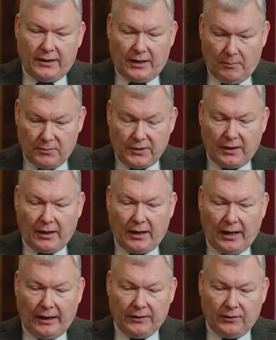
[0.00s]
he comes here,
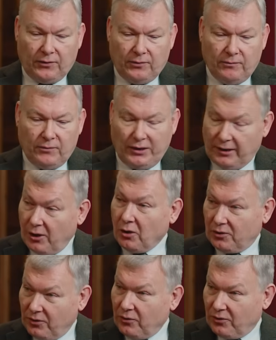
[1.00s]
and Dilly
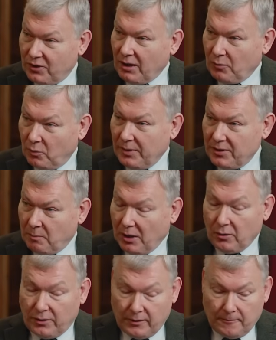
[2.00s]
Knox, who's the chap who'd been to
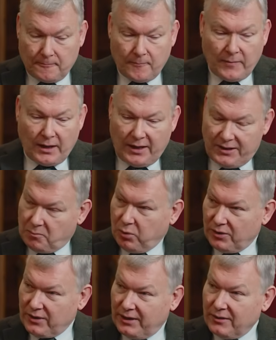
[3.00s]
Poland, he's
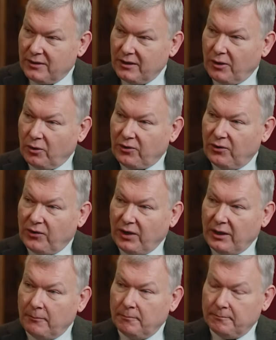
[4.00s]
put in Dilly Knox's
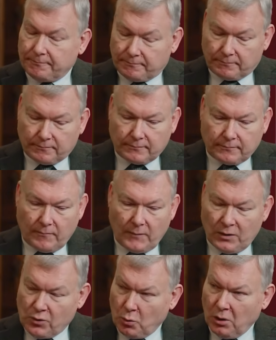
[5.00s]
team
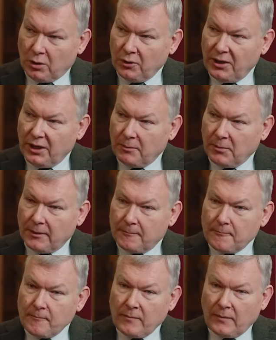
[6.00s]
to work on Enigma,
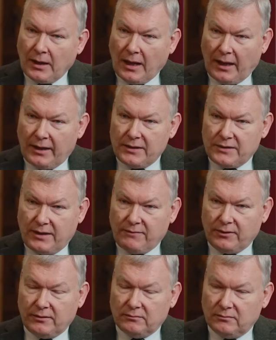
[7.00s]
and he's
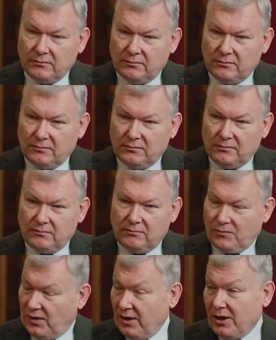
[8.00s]
given
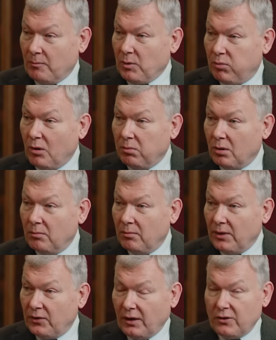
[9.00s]
the Enigma problem,
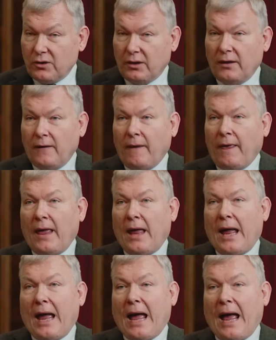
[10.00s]
essentially.
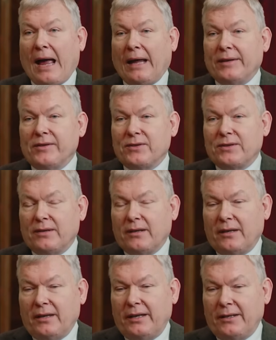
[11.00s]
And
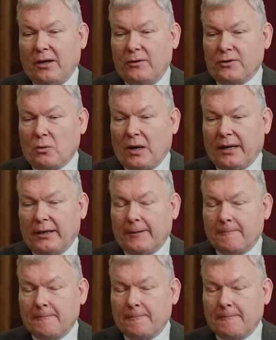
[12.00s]
he goes away